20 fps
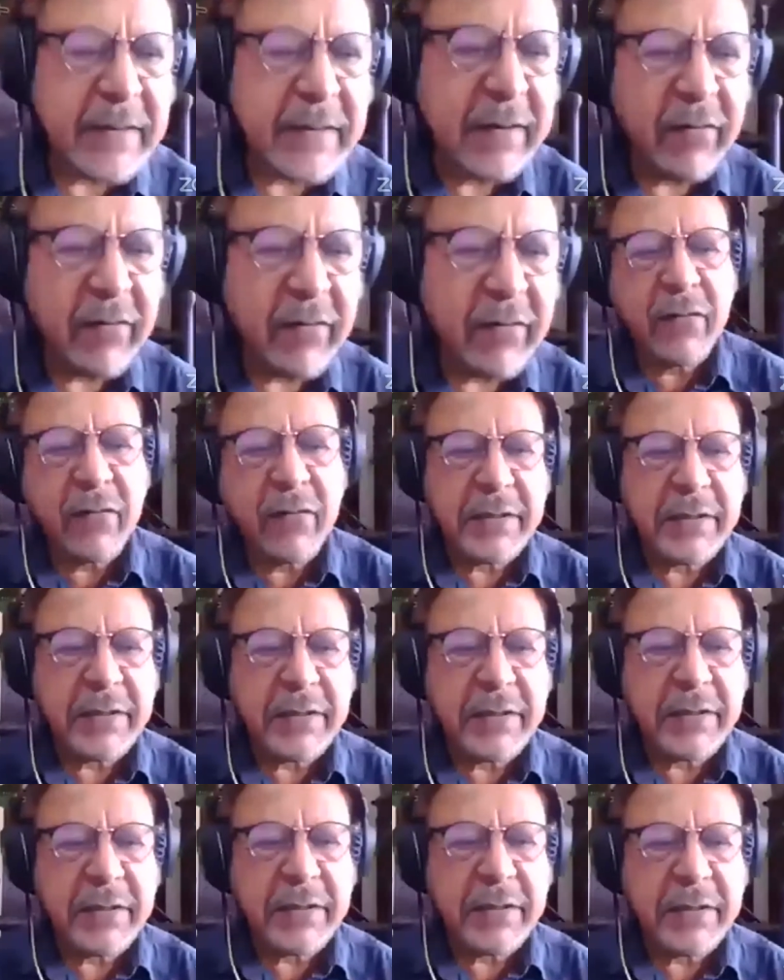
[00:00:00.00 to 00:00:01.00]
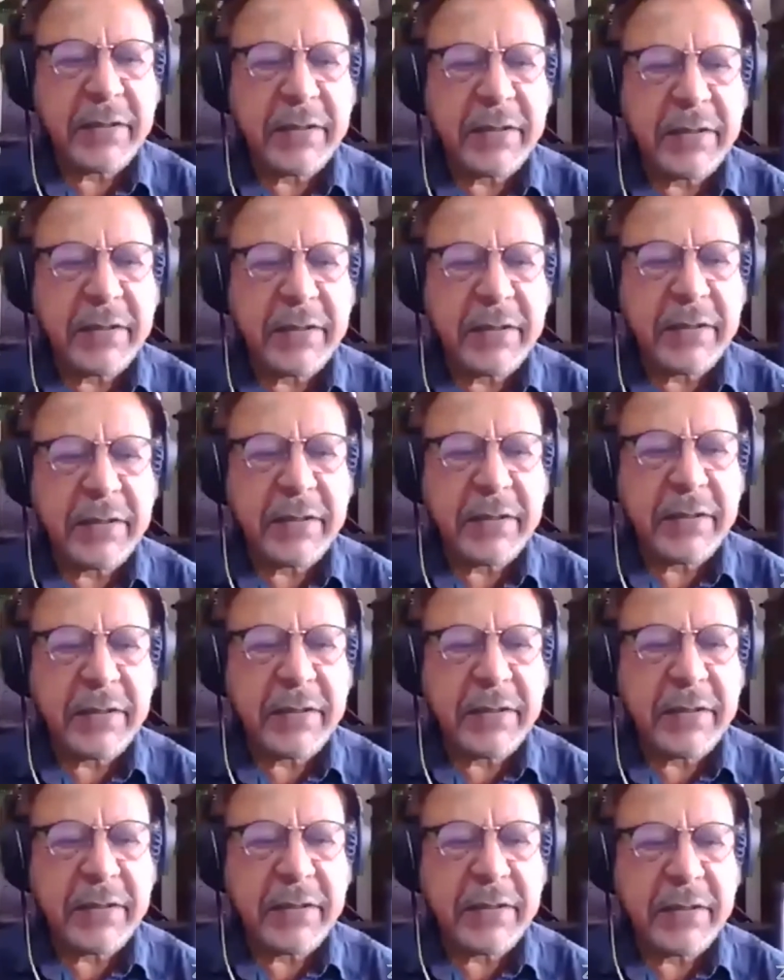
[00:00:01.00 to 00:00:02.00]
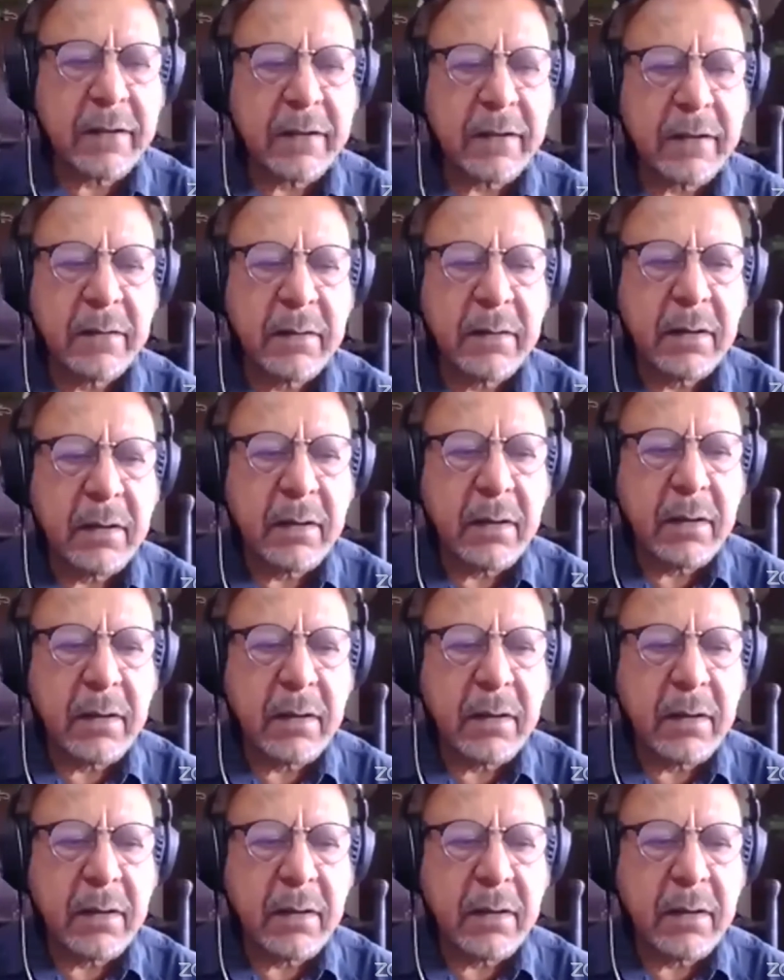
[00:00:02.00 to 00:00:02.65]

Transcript: question, um, and uh,